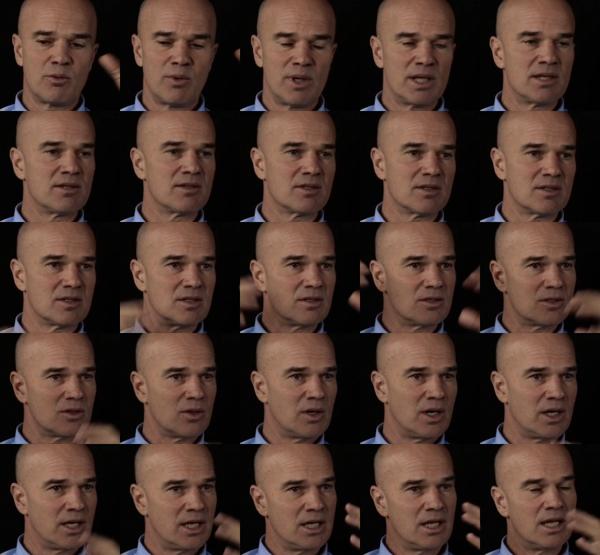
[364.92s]
risks and so
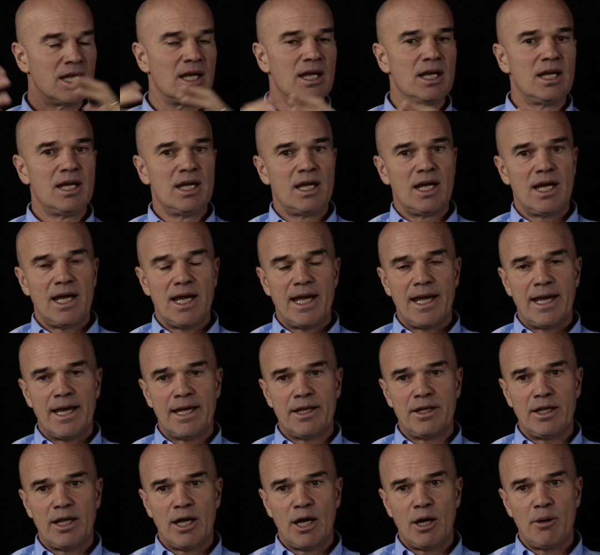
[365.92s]
on.
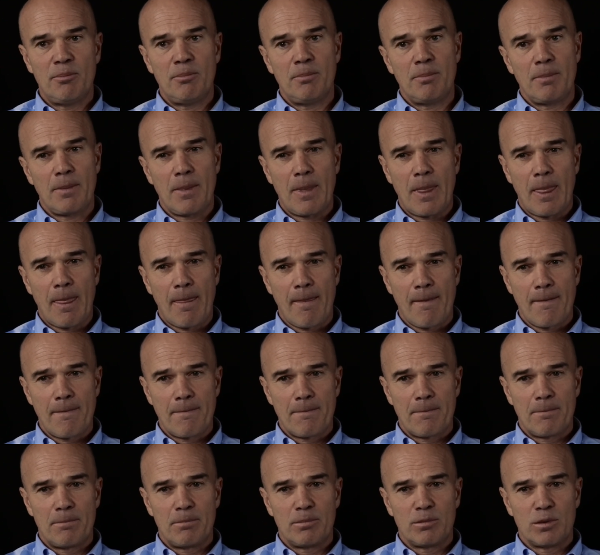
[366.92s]
And
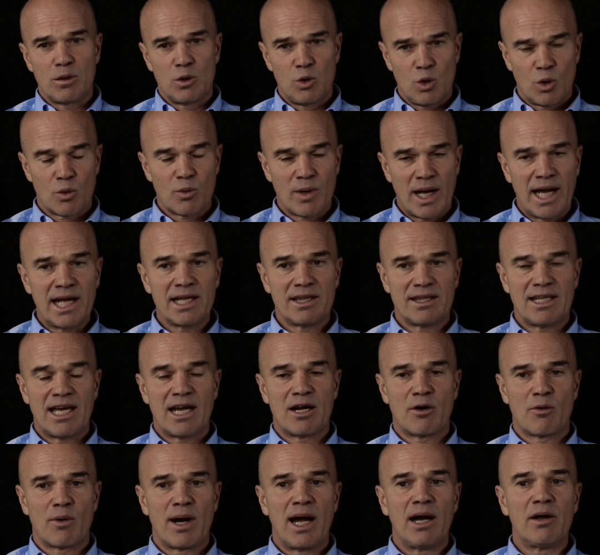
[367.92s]
you're right
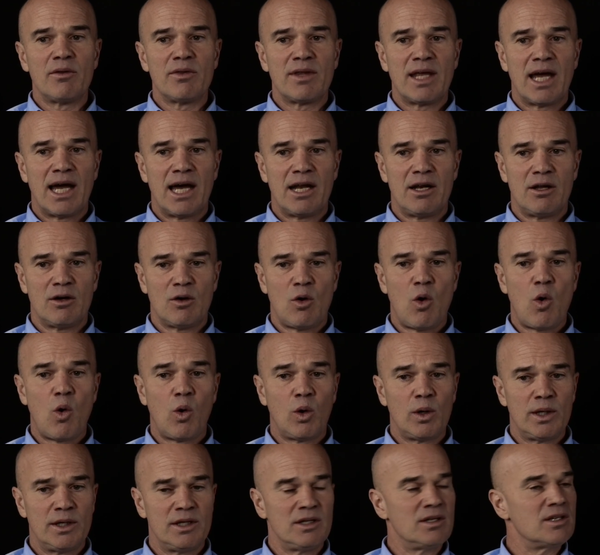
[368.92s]
that around that, a
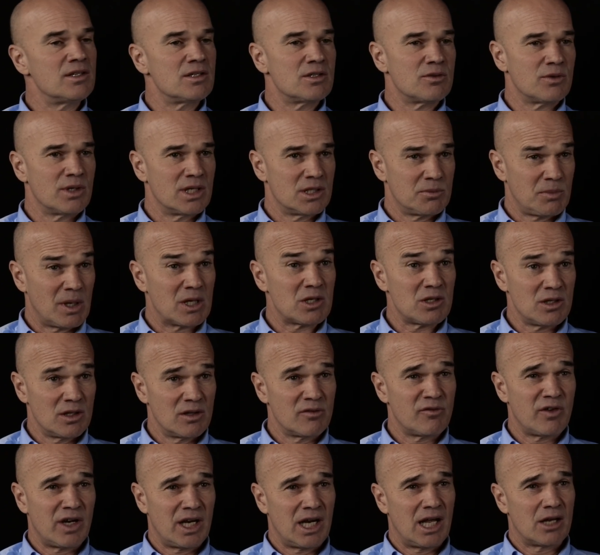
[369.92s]
whole industry, especially in
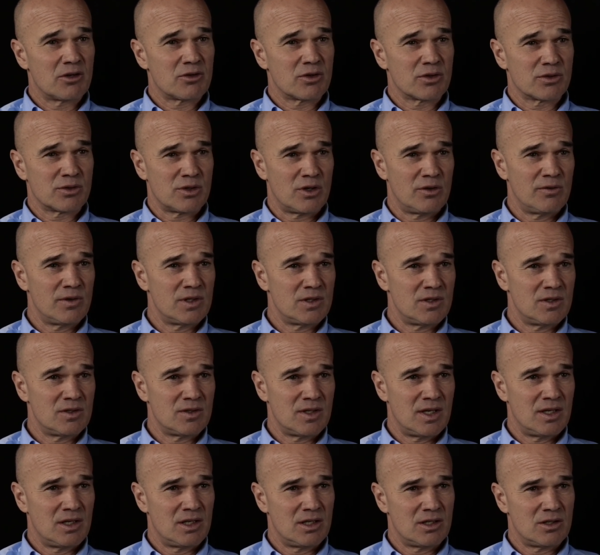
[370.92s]
the financial
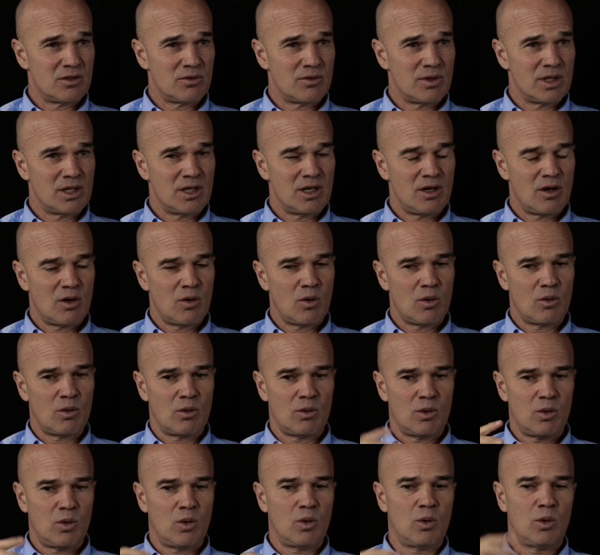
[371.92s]
services industry, a
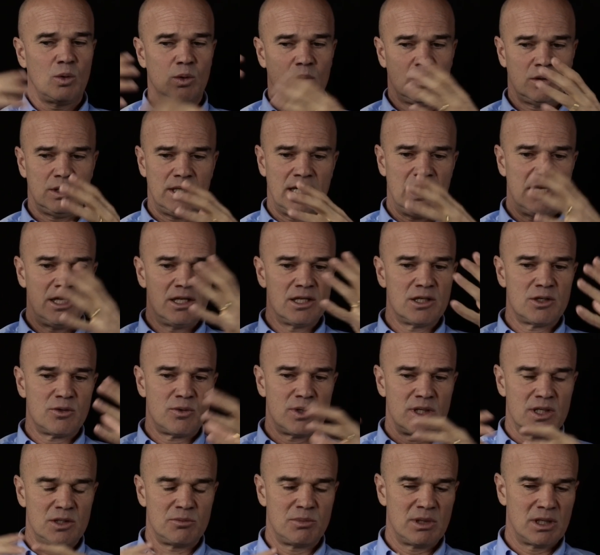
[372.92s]
whole
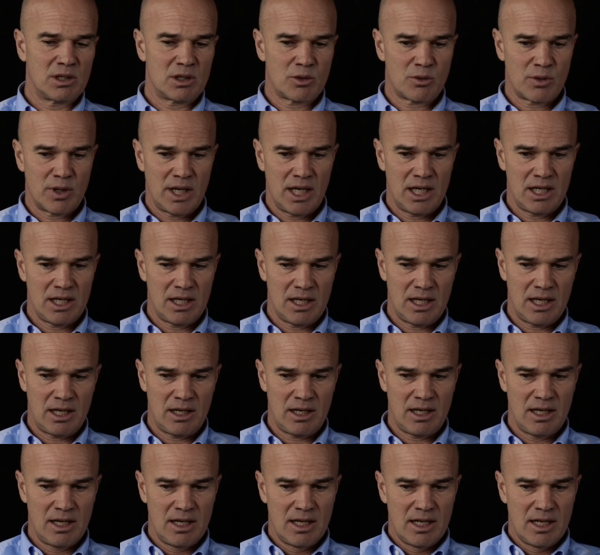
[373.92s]
industry has been created. And